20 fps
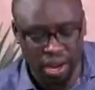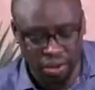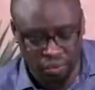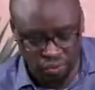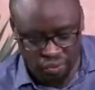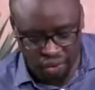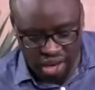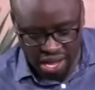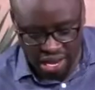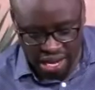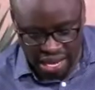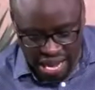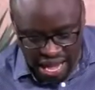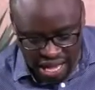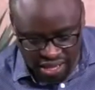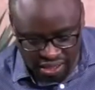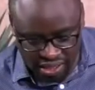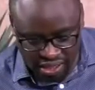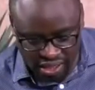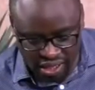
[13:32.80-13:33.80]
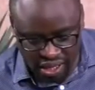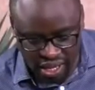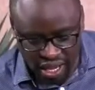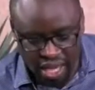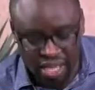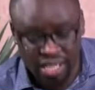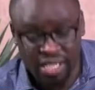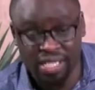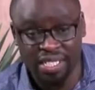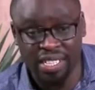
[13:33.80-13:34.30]
financing
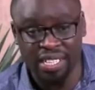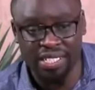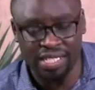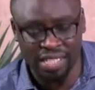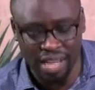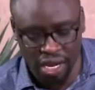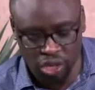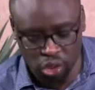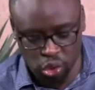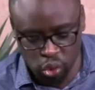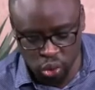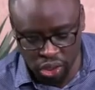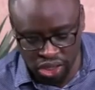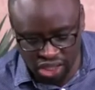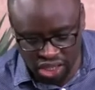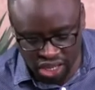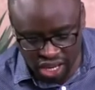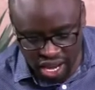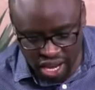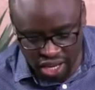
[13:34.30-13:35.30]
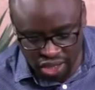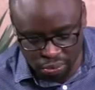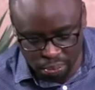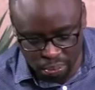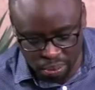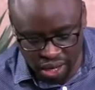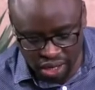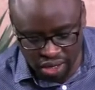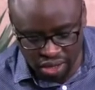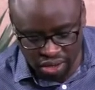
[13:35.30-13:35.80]
sits at
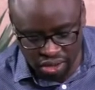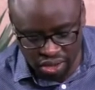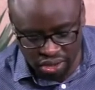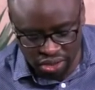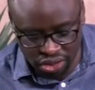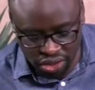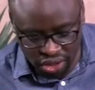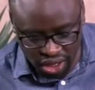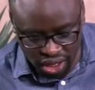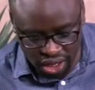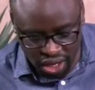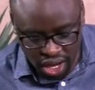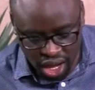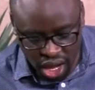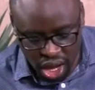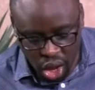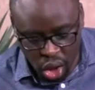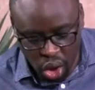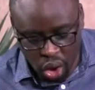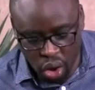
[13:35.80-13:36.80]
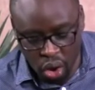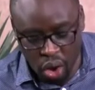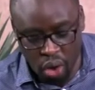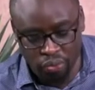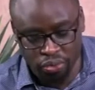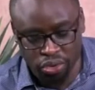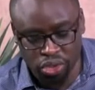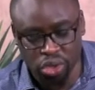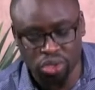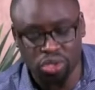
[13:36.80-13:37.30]
28.3
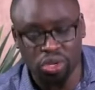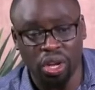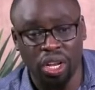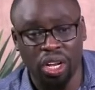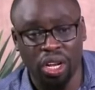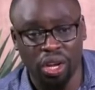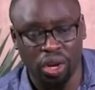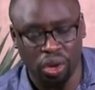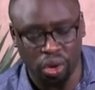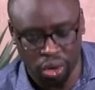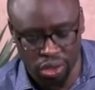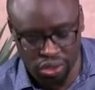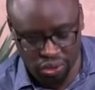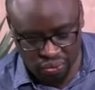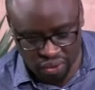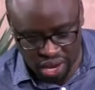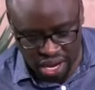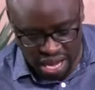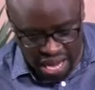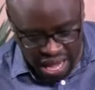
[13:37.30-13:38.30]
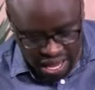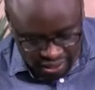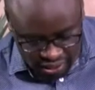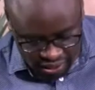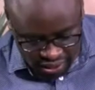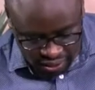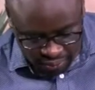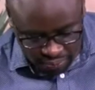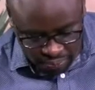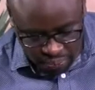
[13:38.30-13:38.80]
of total gross
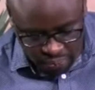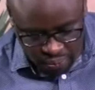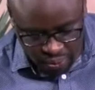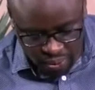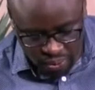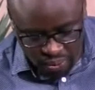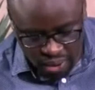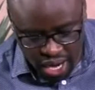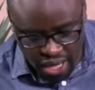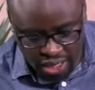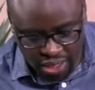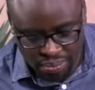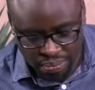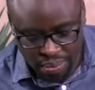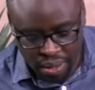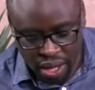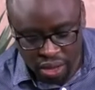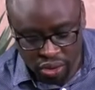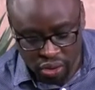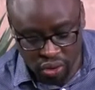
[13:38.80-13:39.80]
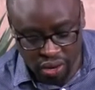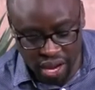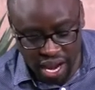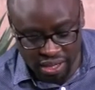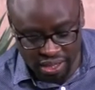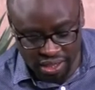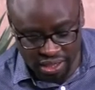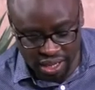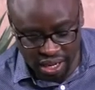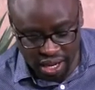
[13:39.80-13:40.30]
financing, right? So
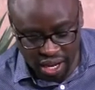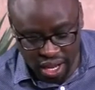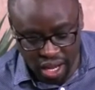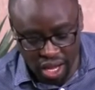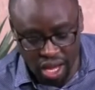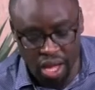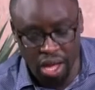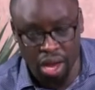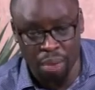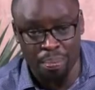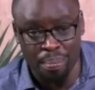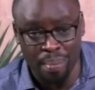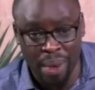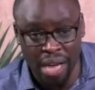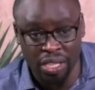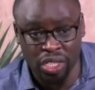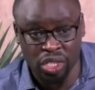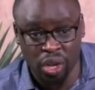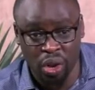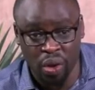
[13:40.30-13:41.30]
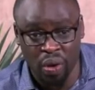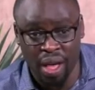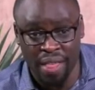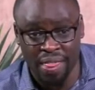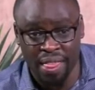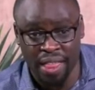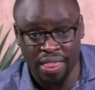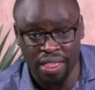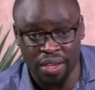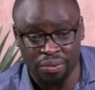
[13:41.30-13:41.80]
that's much lower
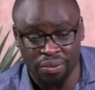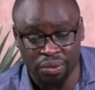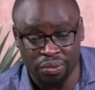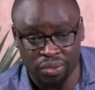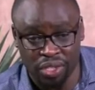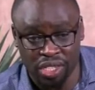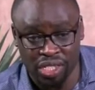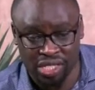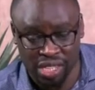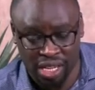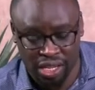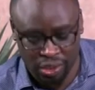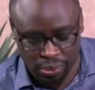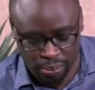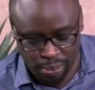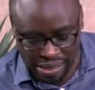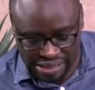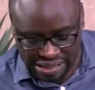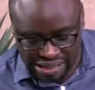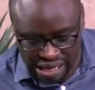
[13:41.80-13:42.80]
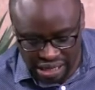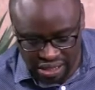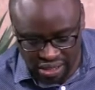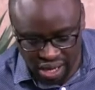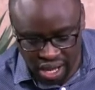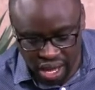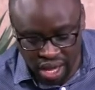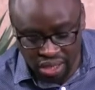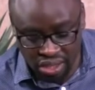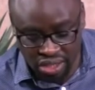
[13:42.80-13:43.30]
than the 56%
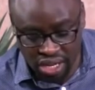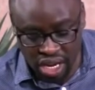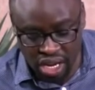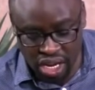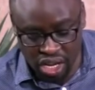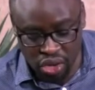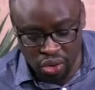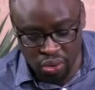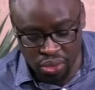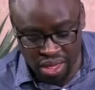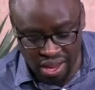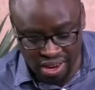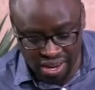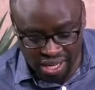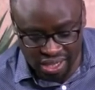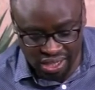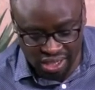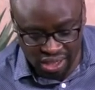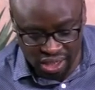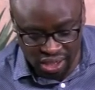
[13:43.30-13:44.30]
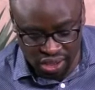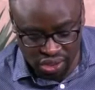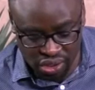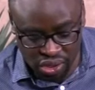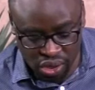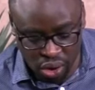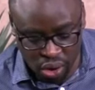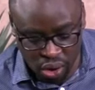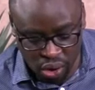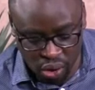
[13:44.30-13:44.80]
telling you the rest is
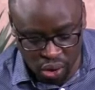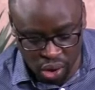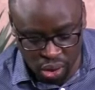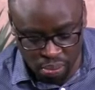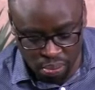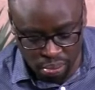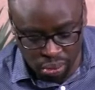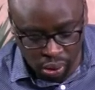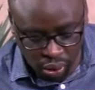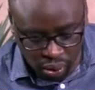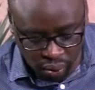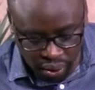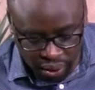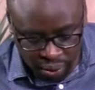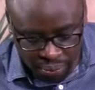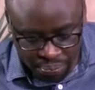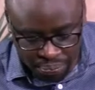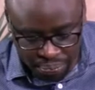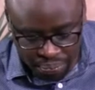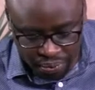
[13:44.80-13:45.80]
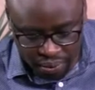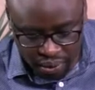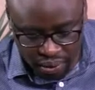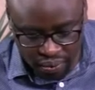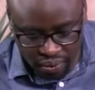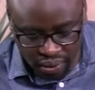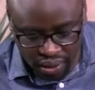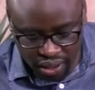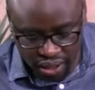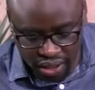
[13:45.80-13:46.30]
local borrowing,
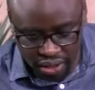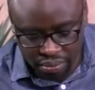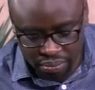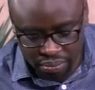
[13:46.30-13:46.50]
okay?